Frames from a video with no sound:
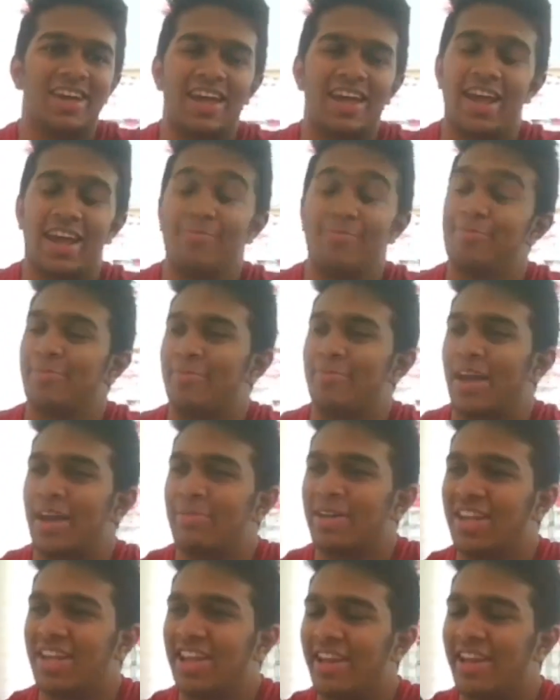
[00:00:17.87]
and I, I
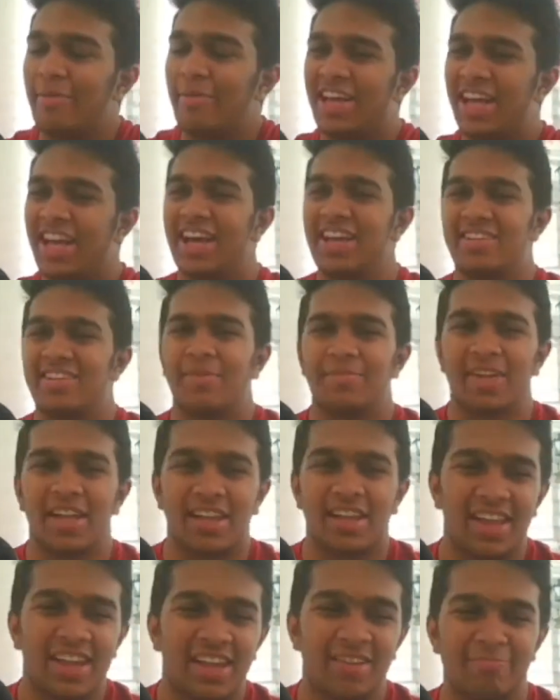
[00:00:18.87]
mean, the thumbnail had
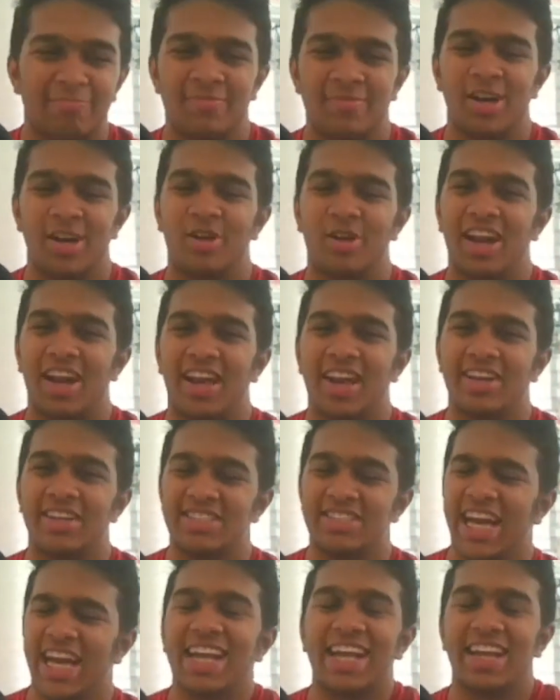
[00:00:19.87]
something that looked like a
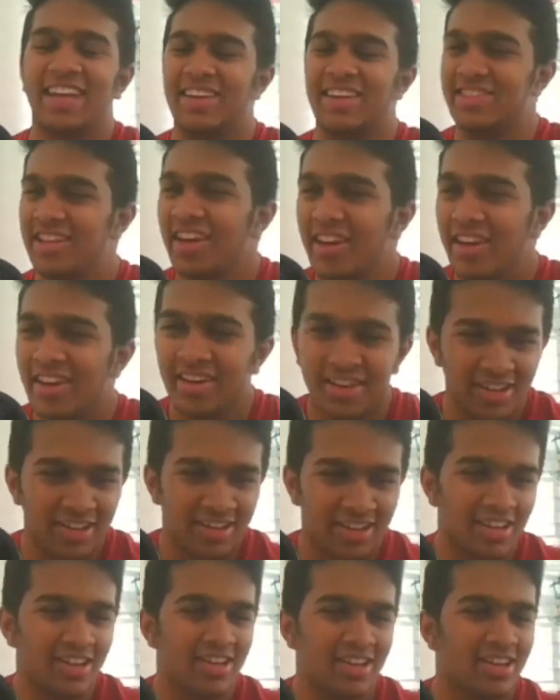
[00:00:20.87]
jet engine,
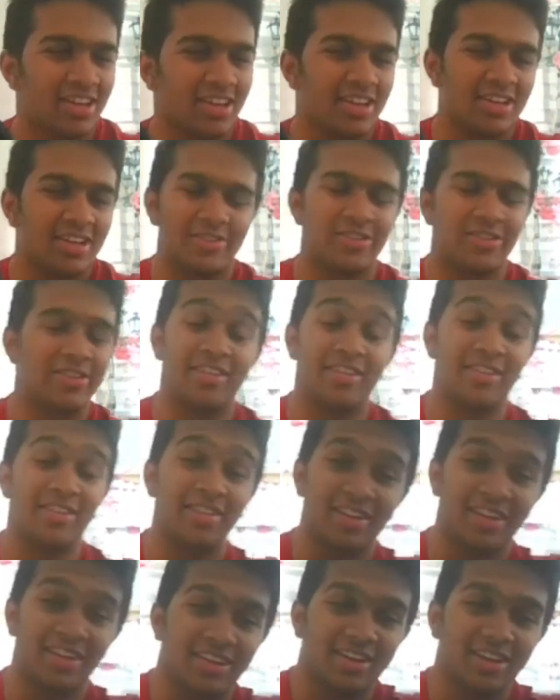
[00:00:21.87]
which
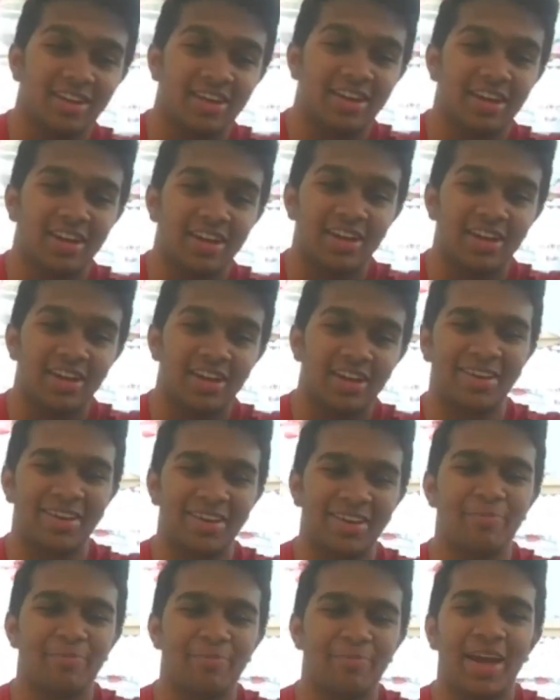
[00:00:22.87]
is, I mean,
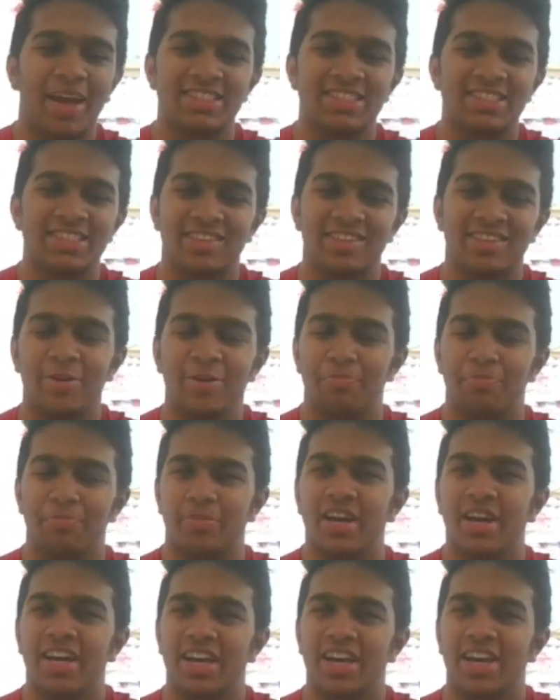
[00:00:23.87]
imagine someone
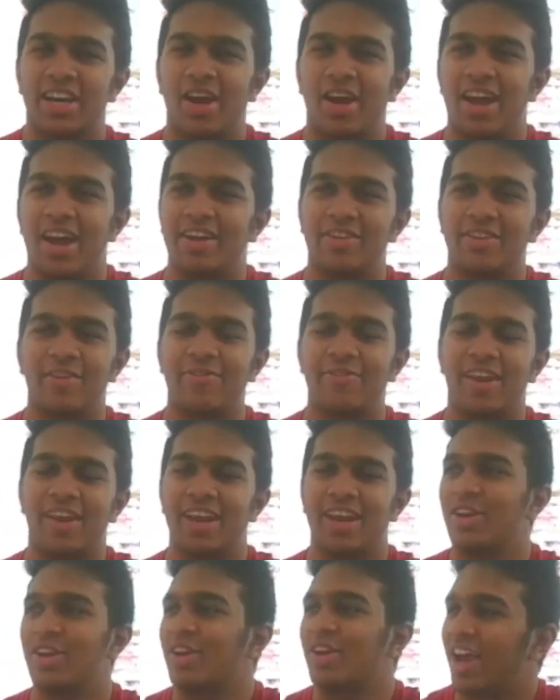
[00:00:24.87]
burning your hands after
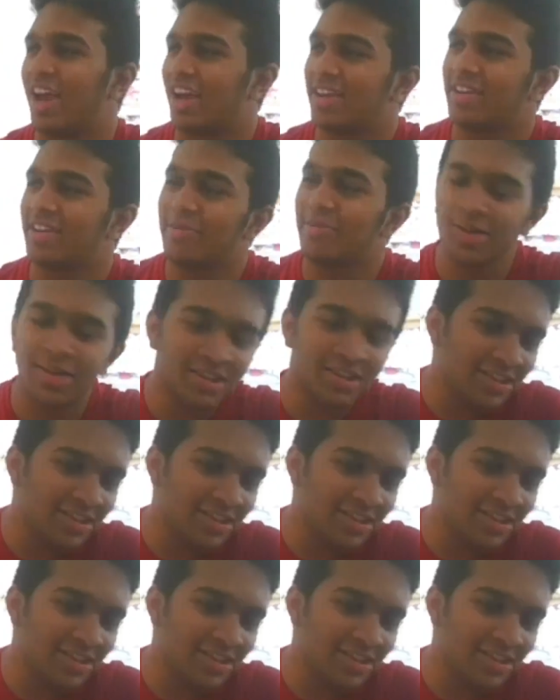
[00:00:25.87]
trying to dry them.